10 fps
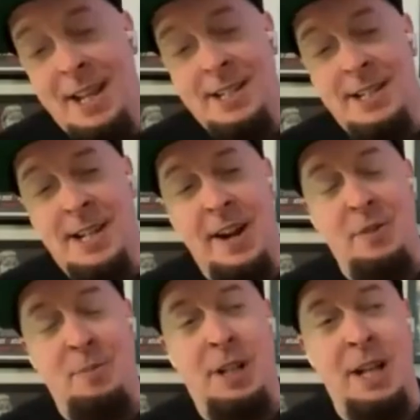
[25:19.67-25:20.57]
that I think it's
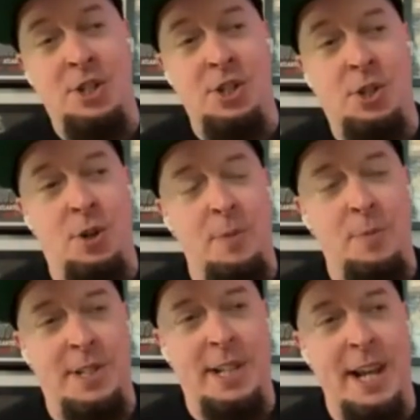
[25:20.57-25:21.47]
terrible. I just thought
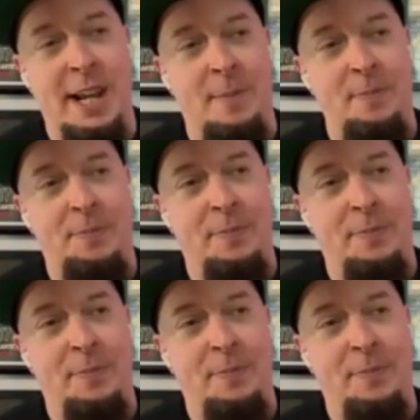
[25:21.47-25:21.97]
it was like